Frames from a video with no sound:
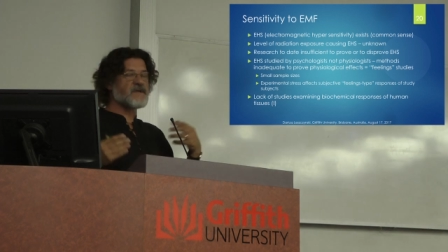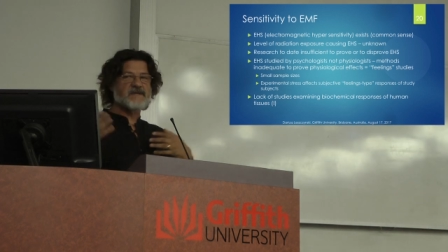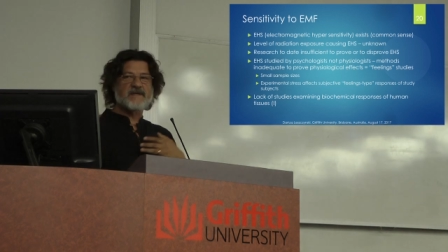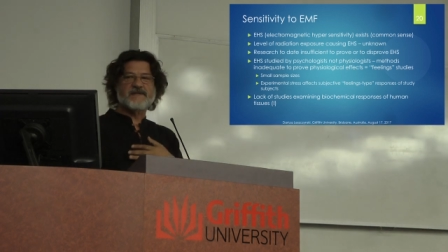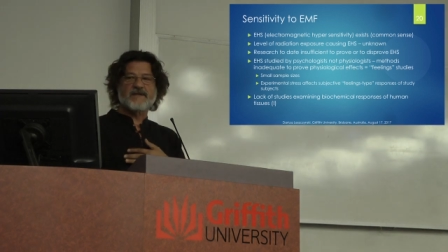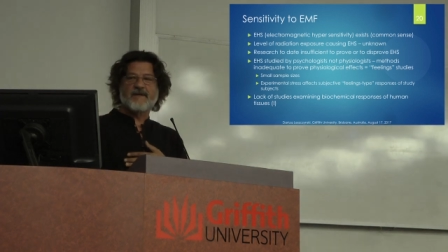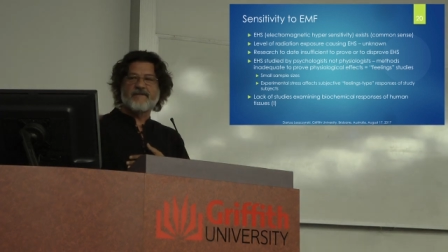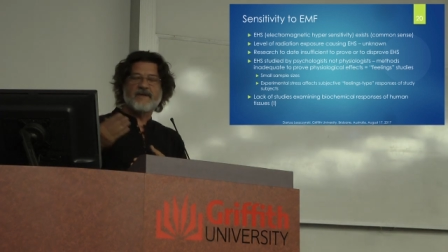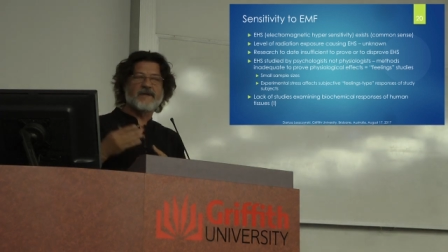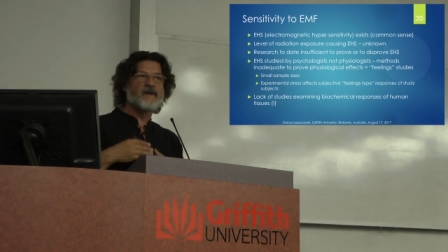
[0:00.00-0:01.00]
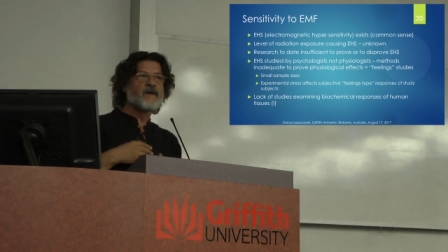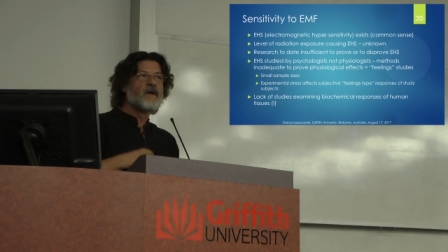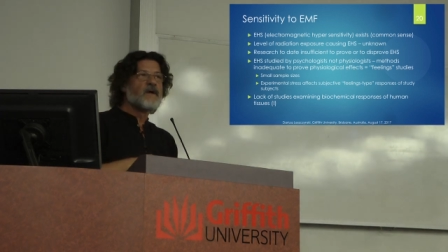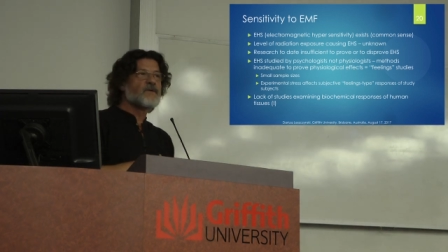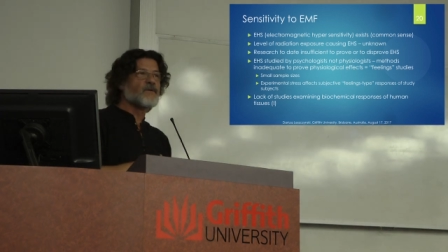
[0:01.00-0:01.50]
on the
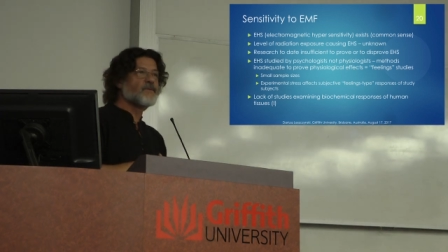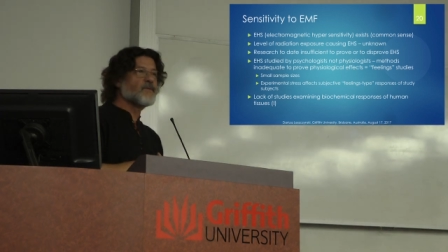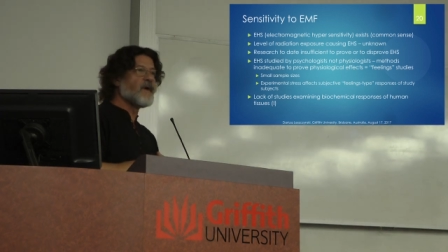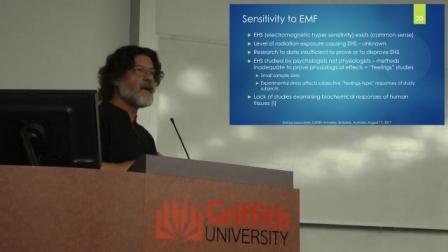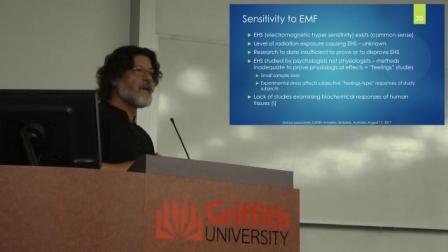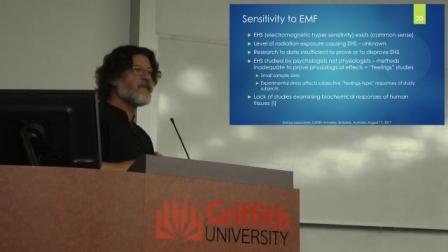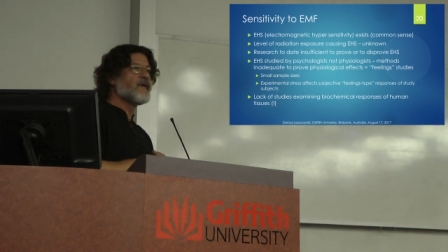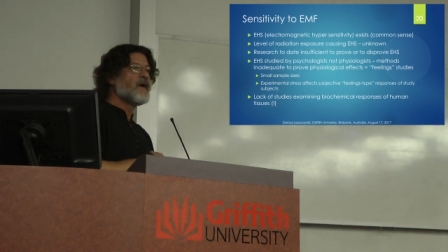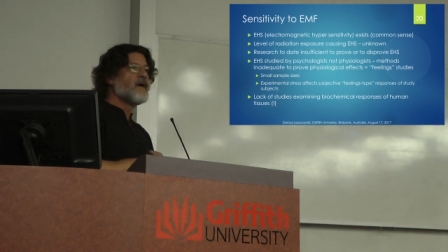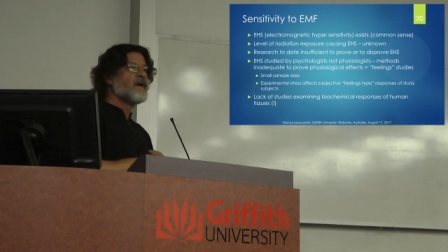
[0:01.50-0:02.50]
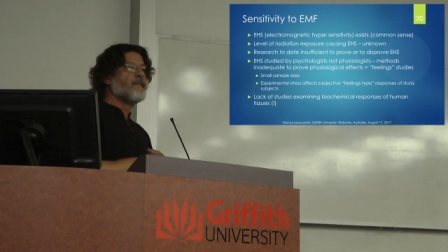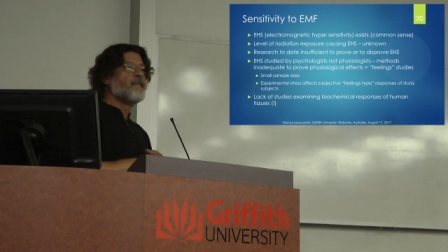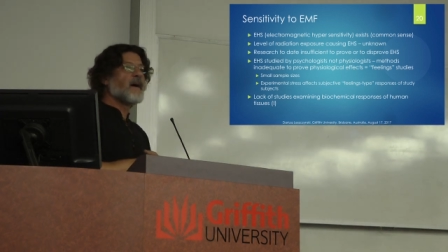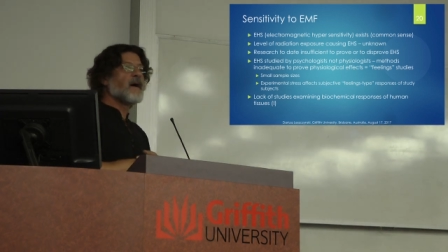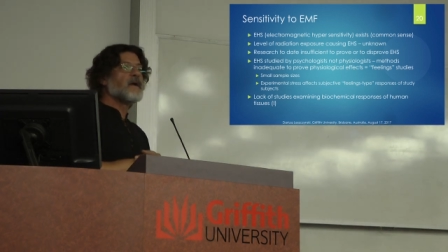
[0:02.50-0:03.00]
sensitivity to, to EMF
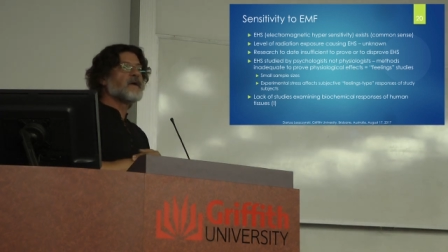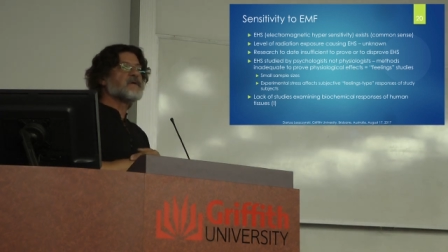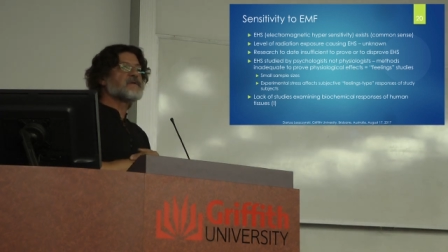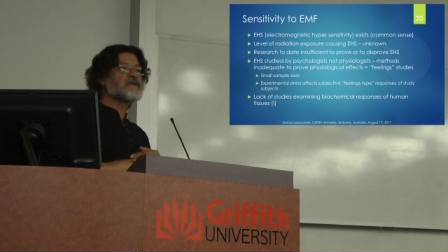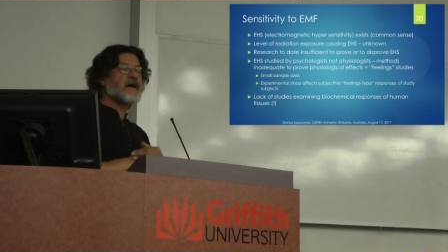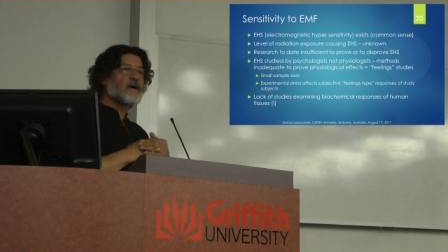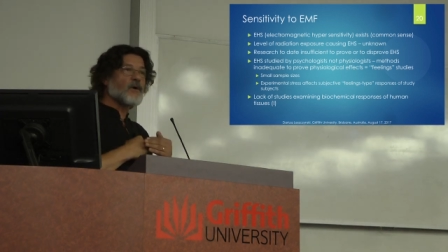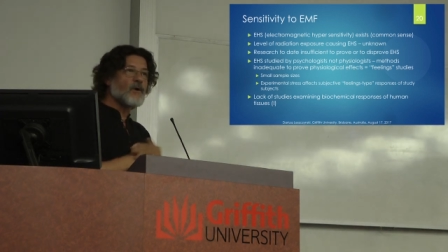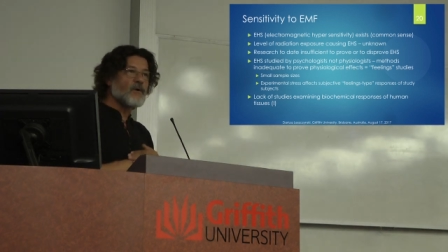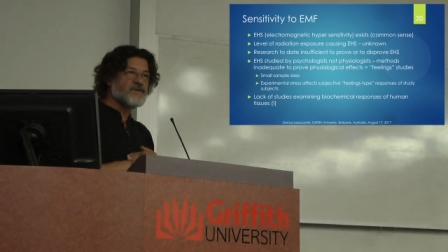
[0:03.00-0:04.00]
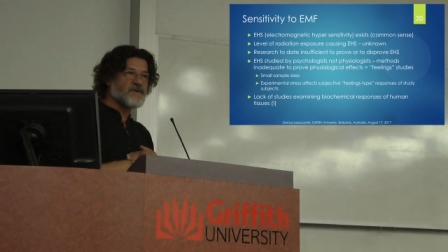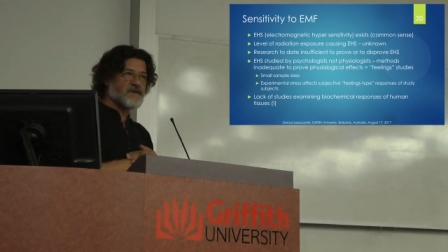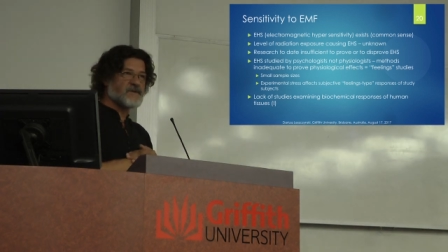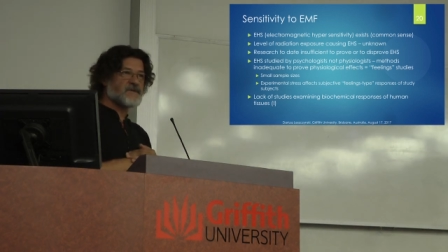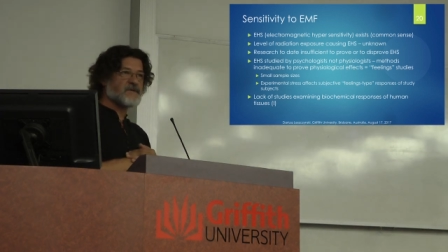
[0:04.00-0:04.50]
by
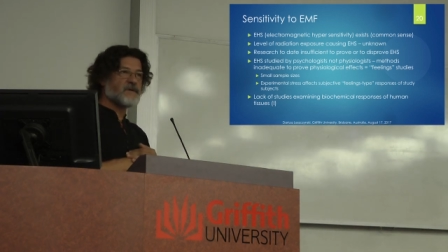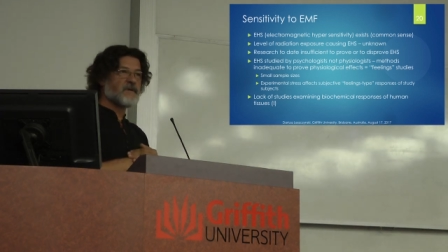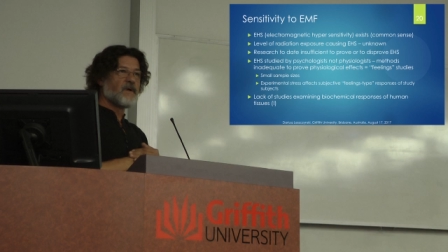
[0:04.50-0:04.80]
psychologists.